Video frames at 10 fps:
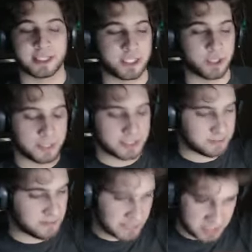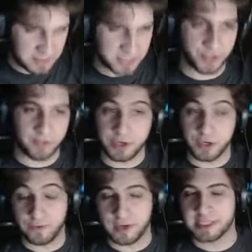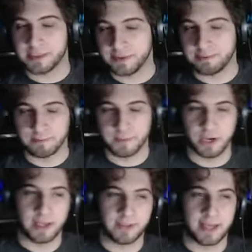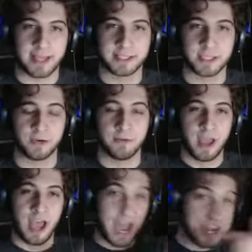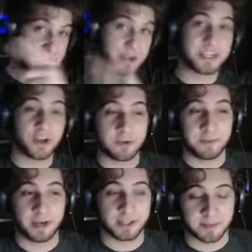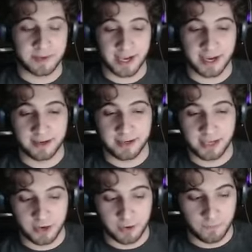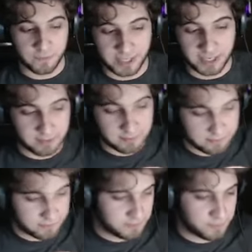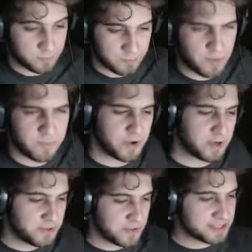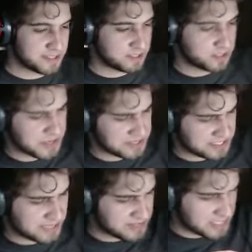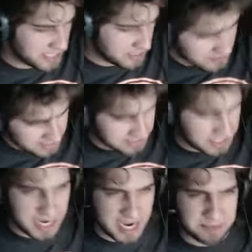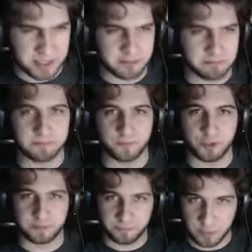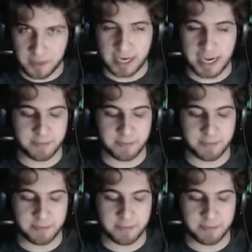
So it's something that's special if you do find someone like that. So I do get to hope to meet her someday. Hopefully, 2017. That's gonna happen. We'll make it happen.